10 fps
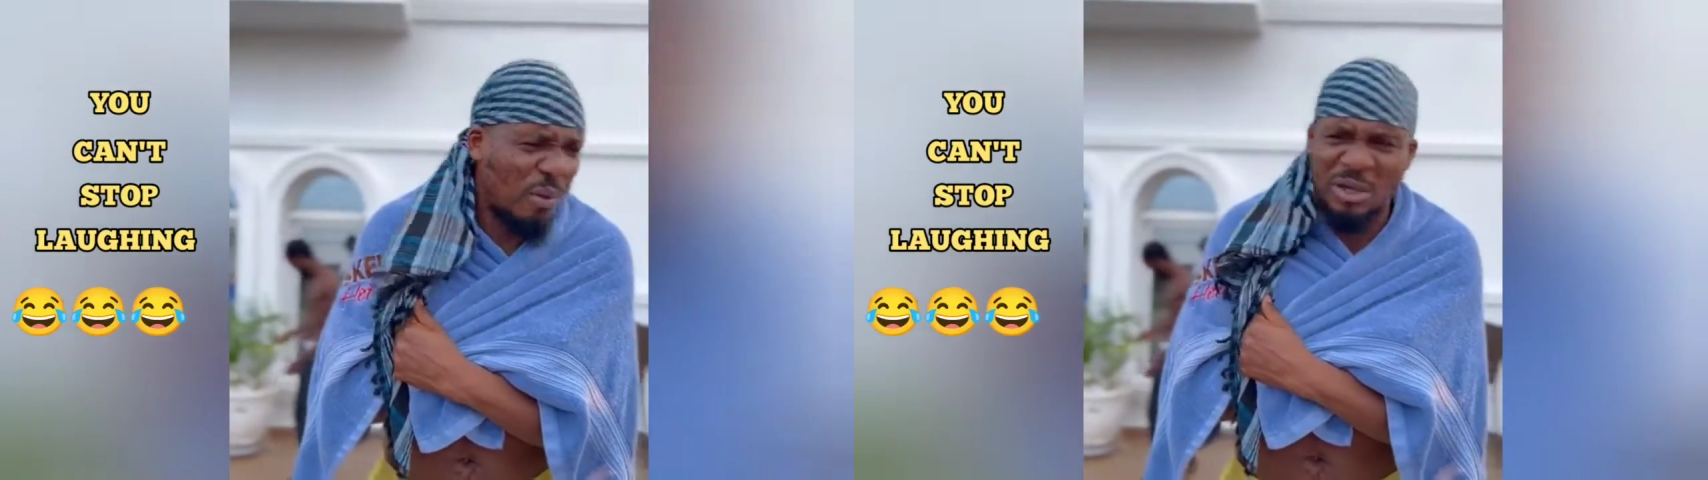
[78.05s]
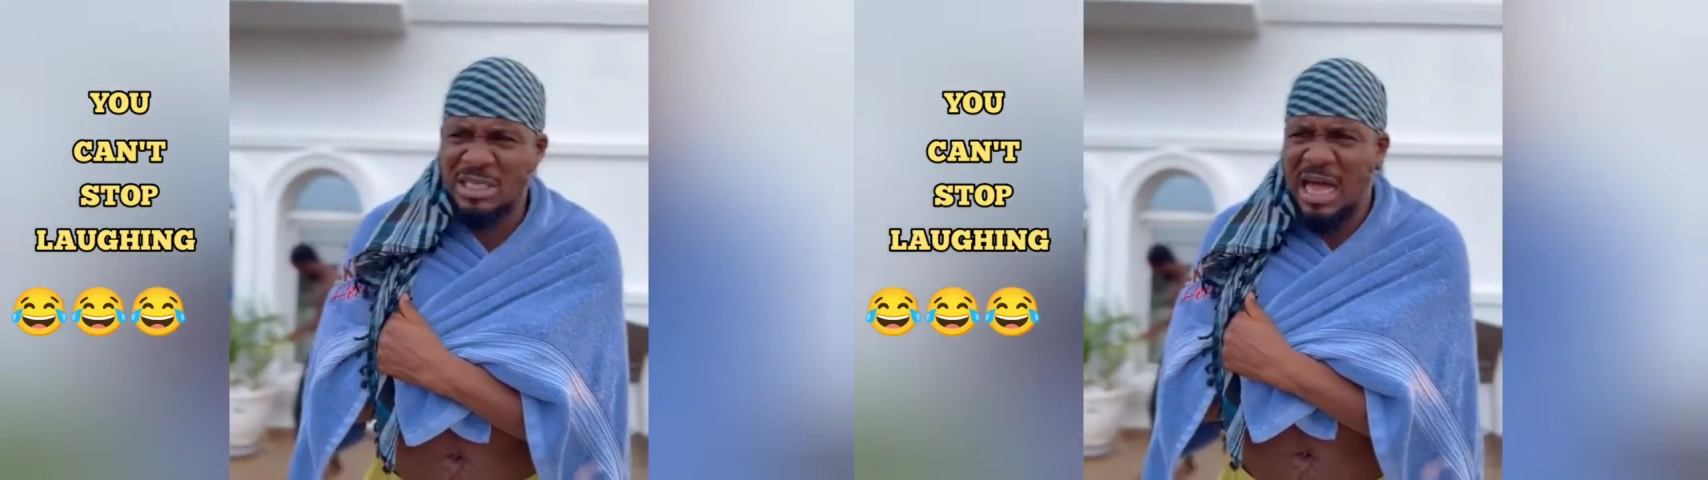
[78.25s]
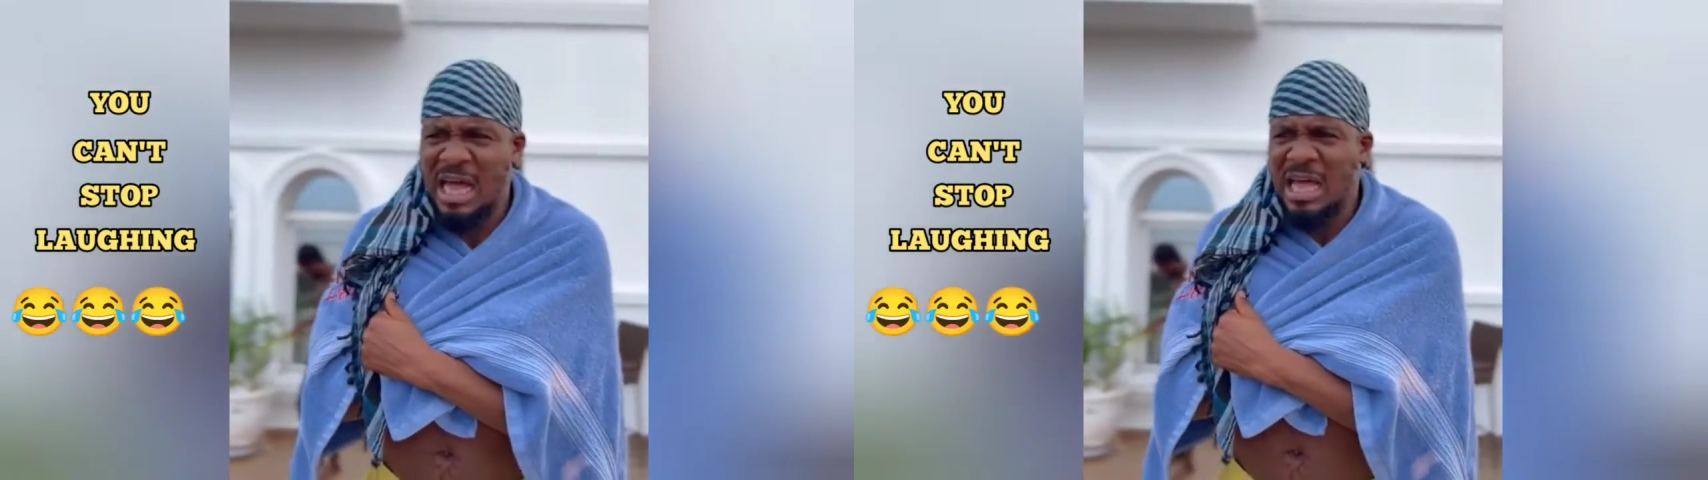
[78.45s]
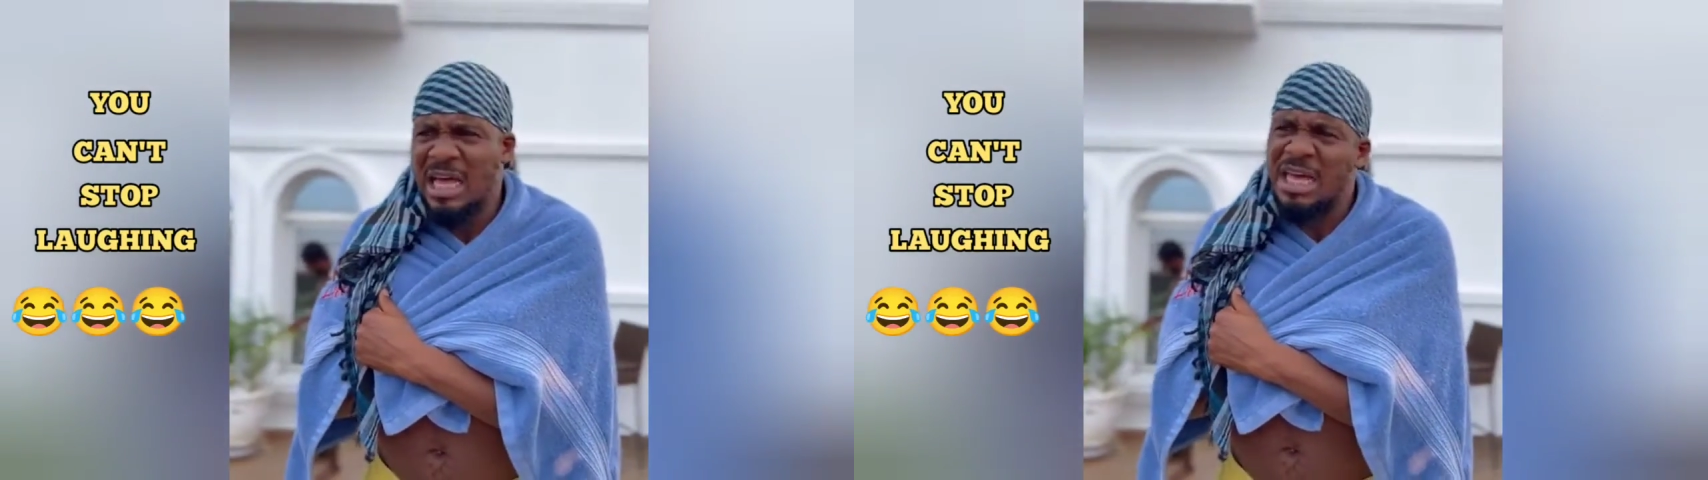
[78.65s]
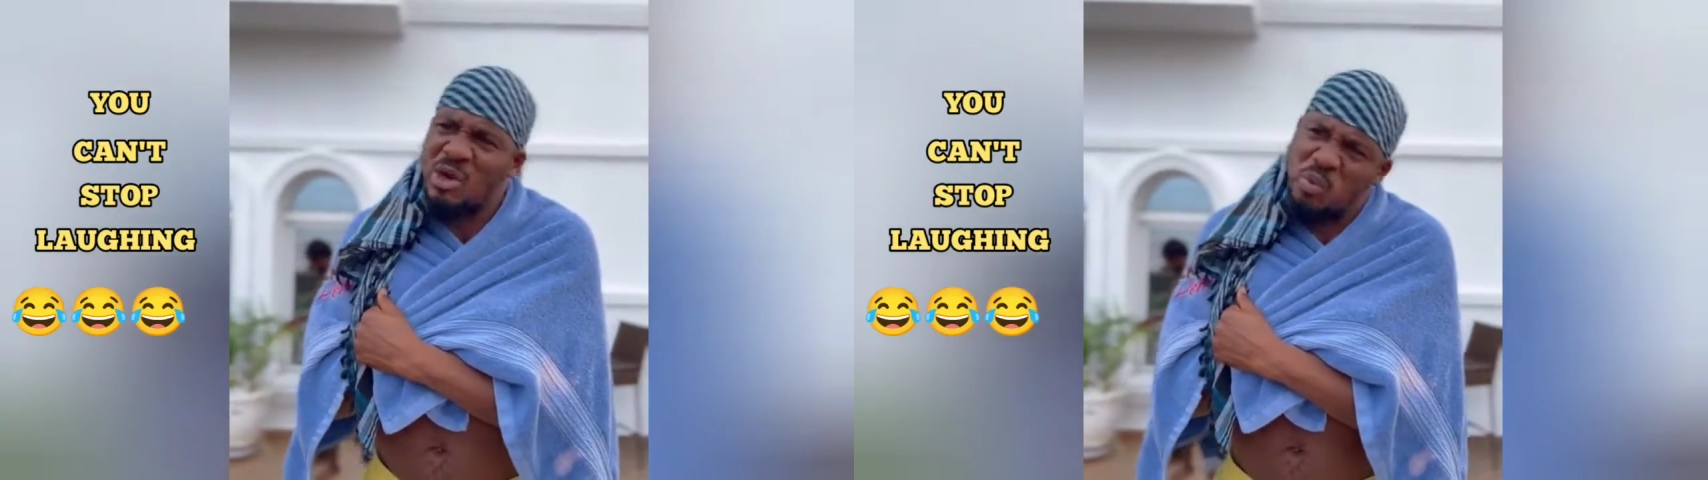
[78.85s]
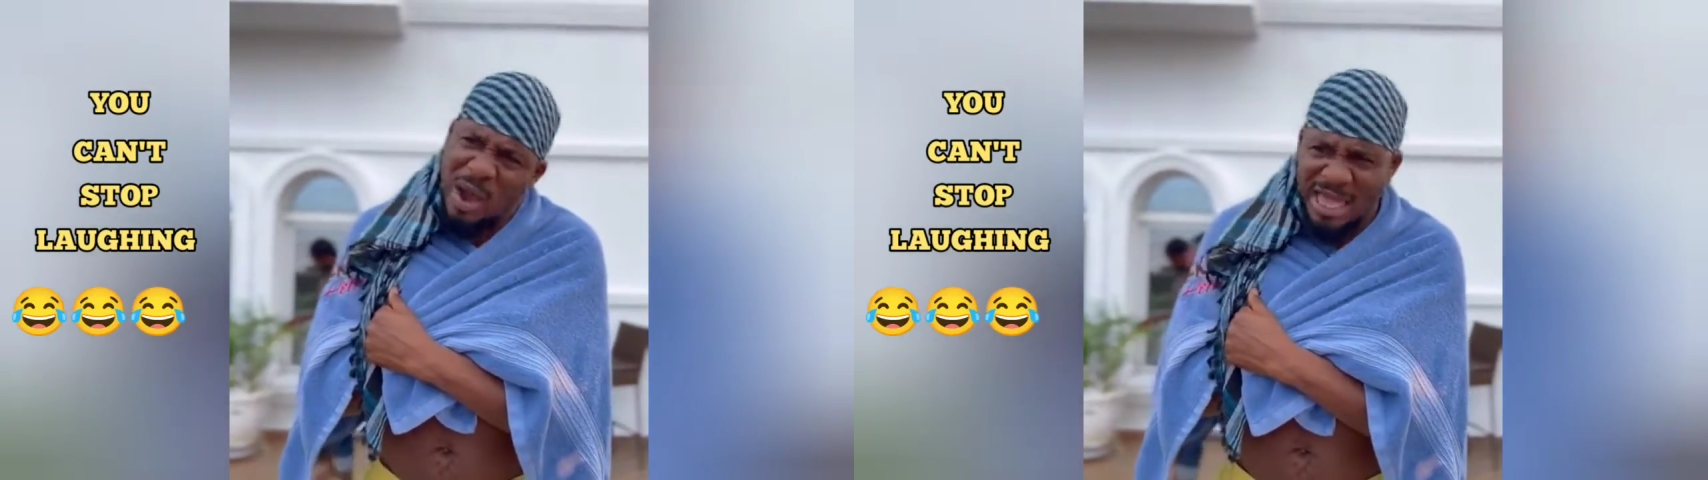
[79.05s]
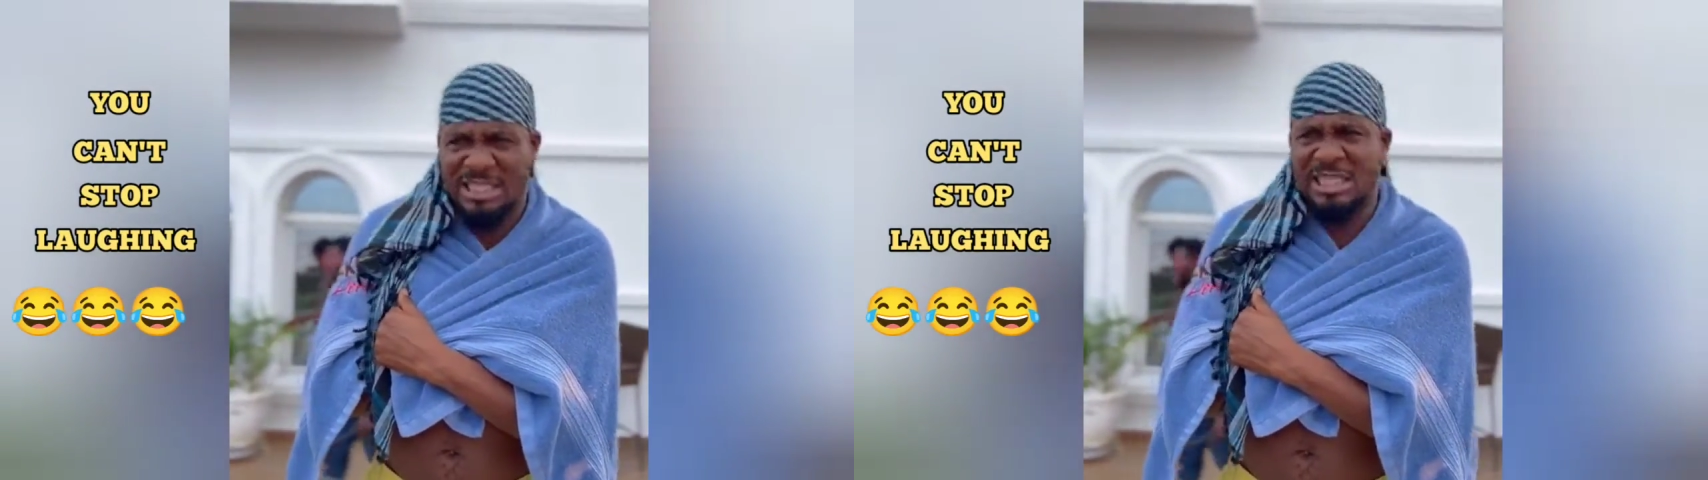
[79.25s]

water, he wet.